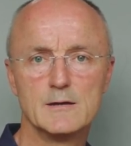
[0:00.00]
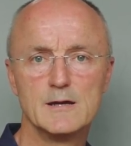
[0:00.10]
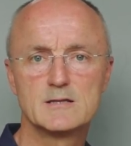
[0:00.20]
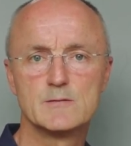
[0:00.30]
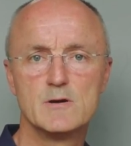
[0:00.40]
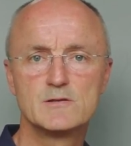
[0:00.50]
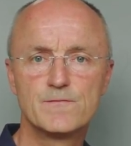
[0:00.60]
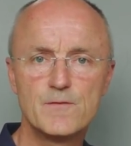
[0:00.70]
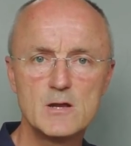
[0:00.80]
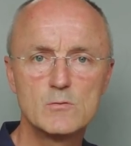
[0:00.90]
It's the most
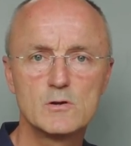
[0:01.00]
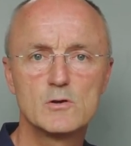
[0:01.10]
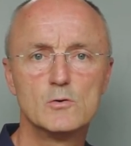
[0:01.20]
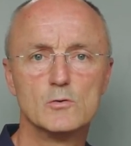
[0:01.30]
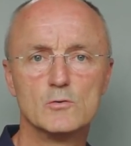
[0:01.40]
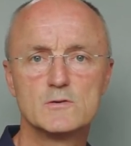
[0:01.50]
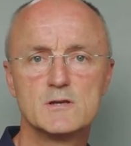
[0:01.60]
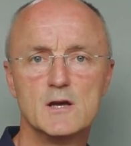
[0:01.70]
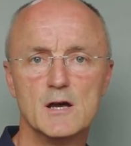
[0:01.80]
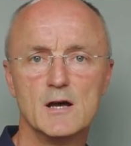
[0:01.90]
frequent cause
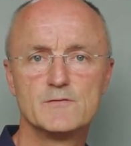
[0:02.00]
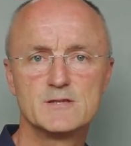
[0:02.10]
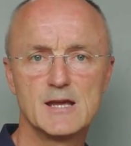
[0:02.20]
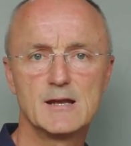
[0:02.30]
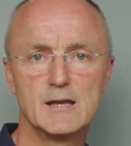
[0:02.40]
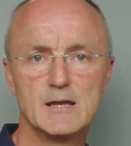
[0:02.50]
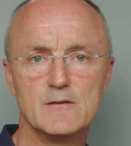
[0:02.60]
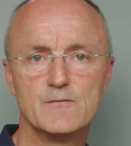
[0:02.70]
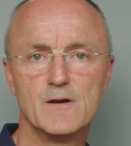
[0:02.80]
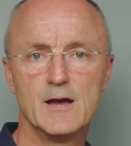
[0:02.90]
of sick
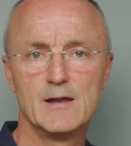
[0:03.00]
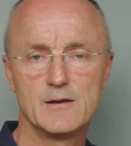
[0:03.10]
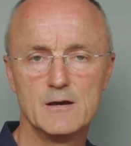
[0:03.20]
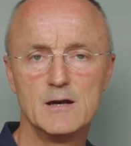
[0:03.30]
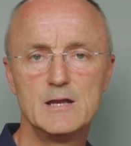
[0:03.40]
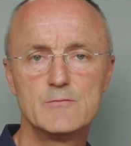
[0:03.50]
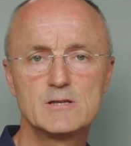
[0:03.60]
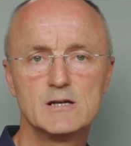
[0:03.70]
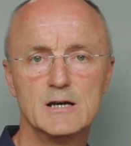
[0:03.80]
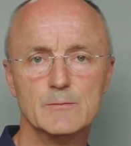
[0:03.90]
leave and early
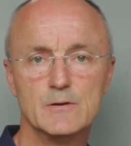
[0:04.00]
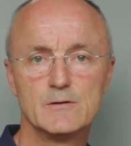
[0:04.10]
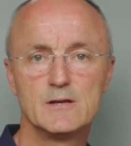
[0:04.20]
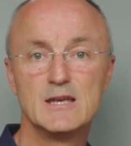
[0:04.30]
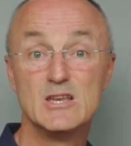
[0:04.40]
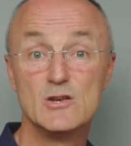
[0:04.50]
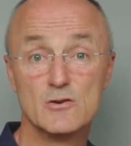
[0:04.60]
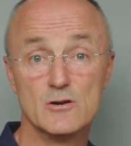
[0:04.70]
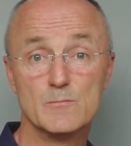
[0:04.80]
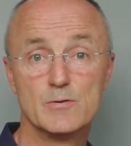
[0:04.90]
retirement in
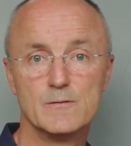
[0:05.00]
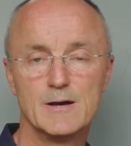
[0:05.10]
Europe